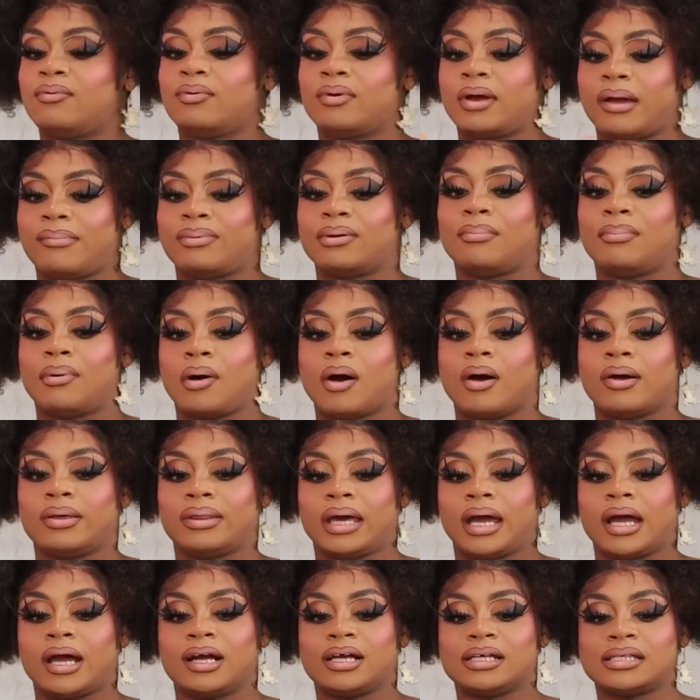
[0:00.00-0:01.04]
were able to borrow
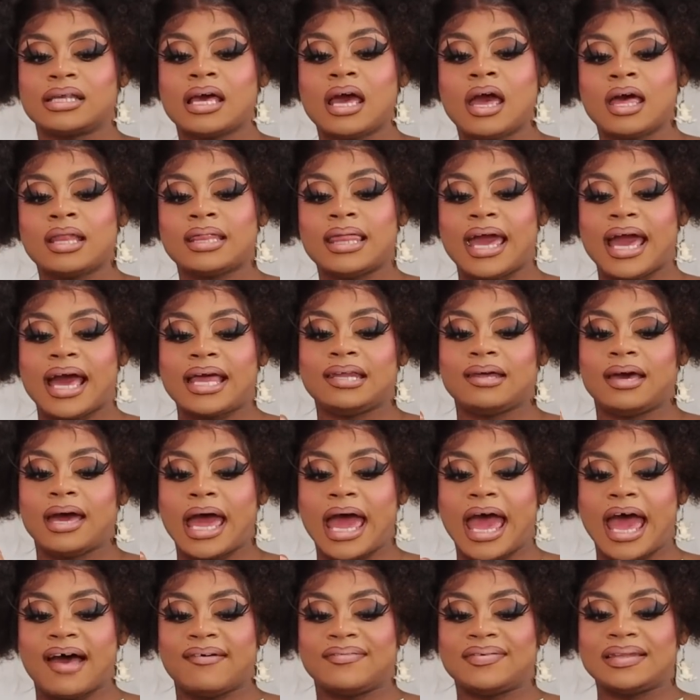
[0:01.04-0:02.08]
theirs. They had to
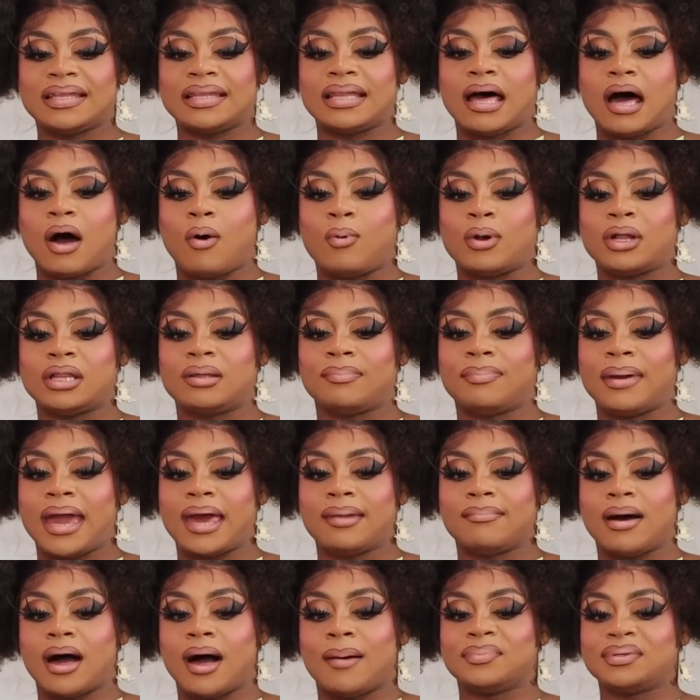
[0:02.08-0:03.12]
have one of the
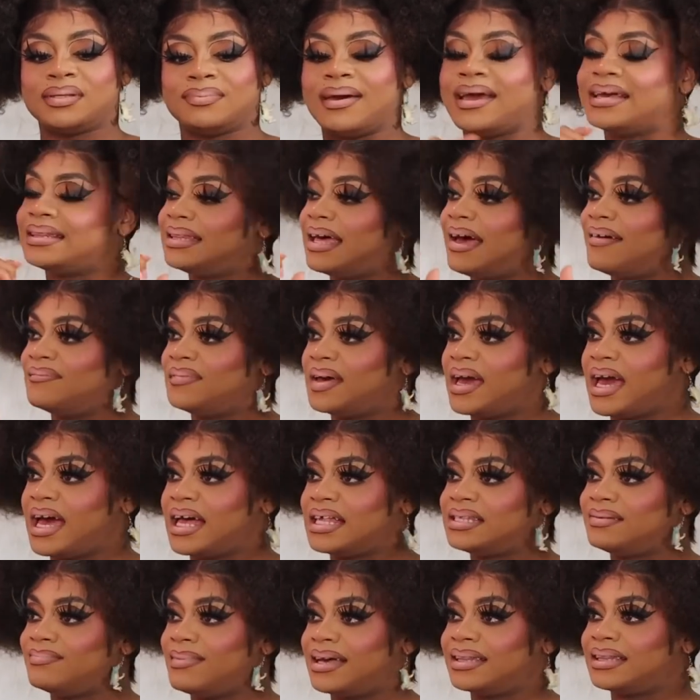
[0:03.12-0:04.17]
band moms make that
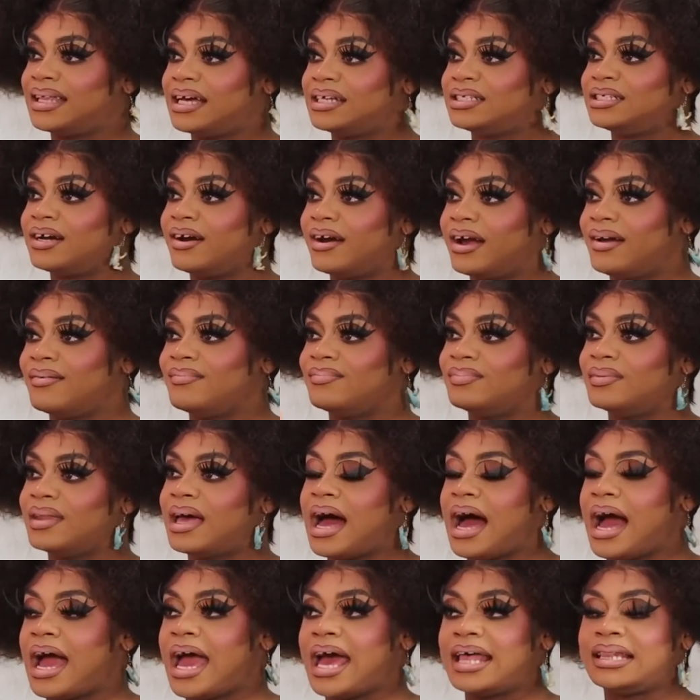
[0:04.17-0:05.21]
vest, make that shirt, and
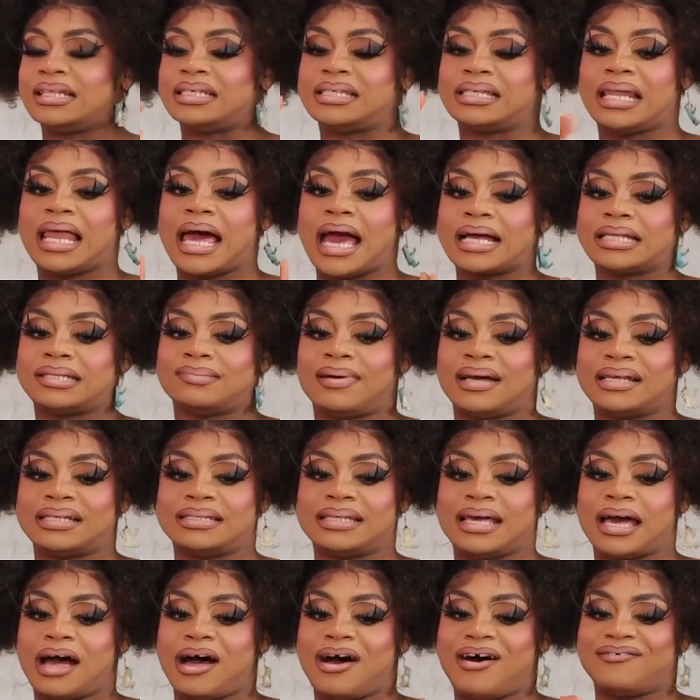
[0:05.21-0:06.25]
I had the slacks
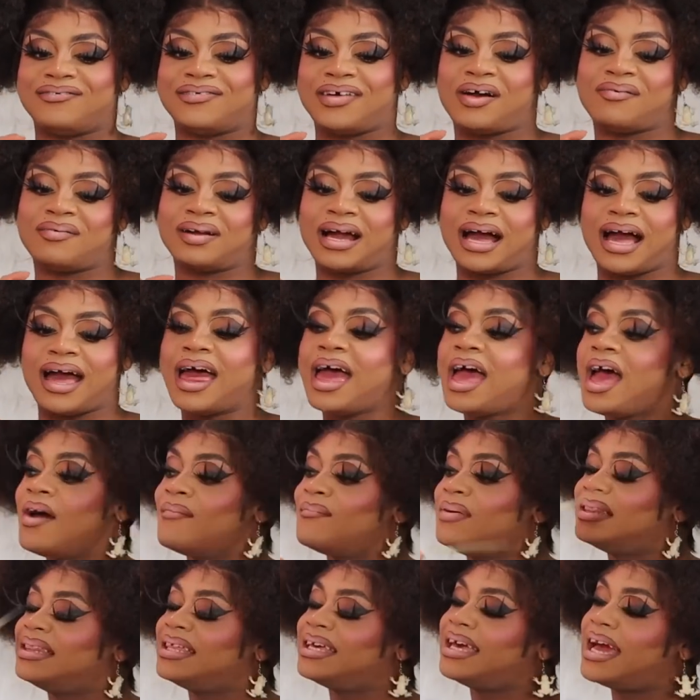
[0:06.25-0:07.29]
myself. Oh my God!
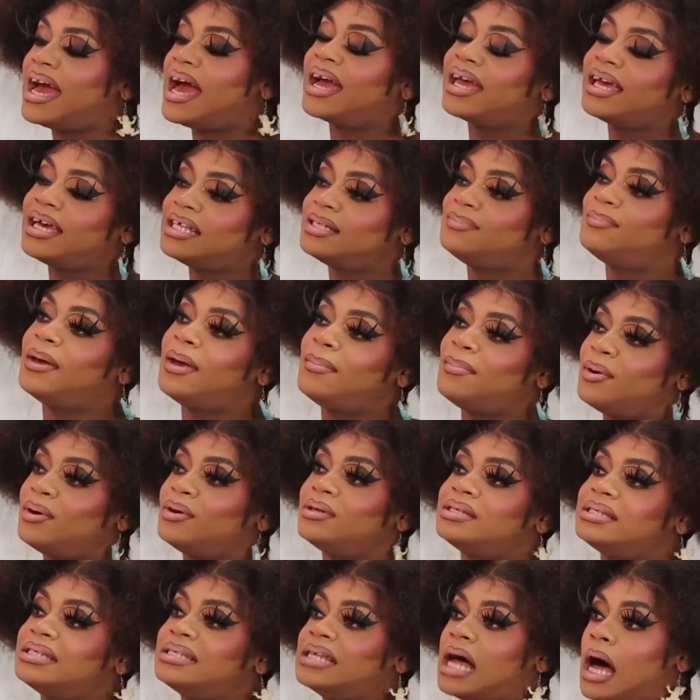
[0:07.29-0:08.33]
But the gag is,
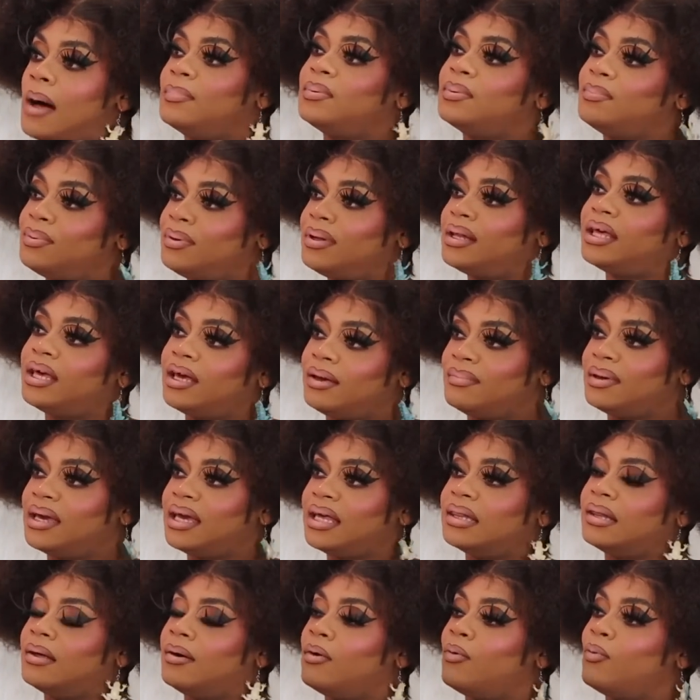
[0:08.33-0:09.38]
people stopped bullying
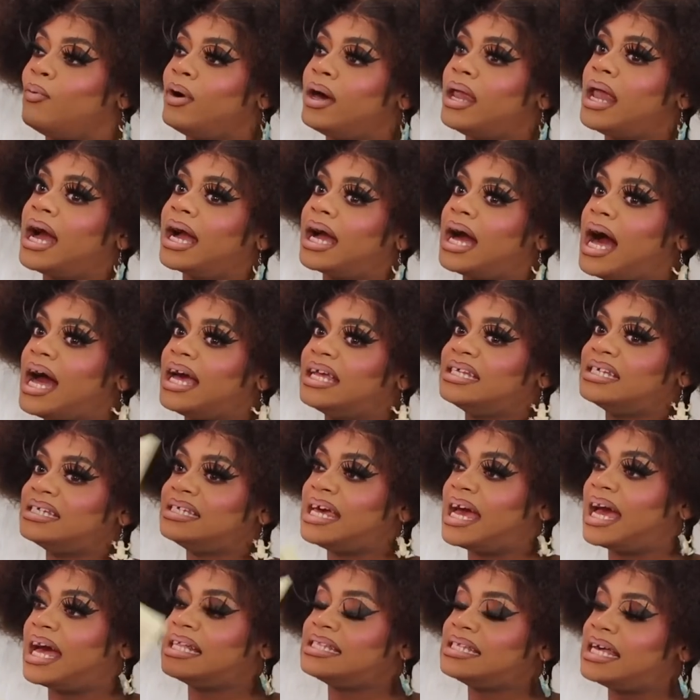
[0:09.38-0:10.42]
me when I got into
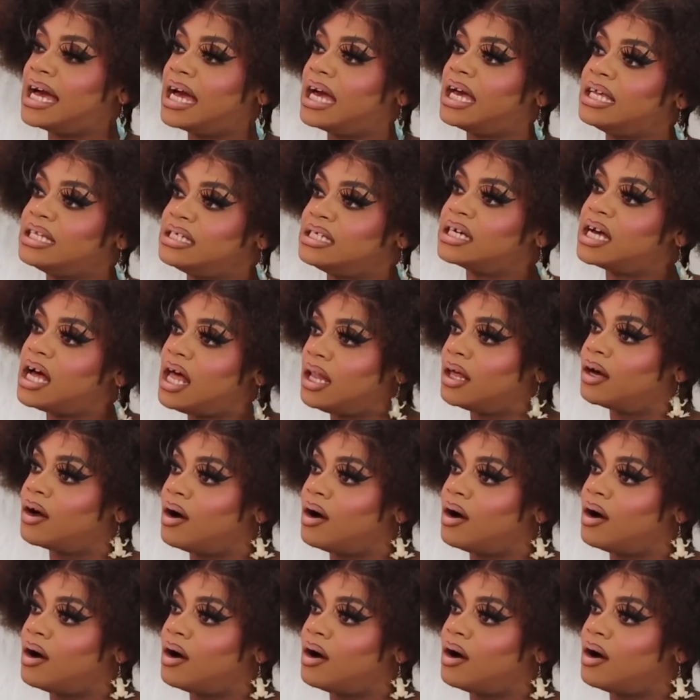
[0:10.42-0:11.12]
dance and into color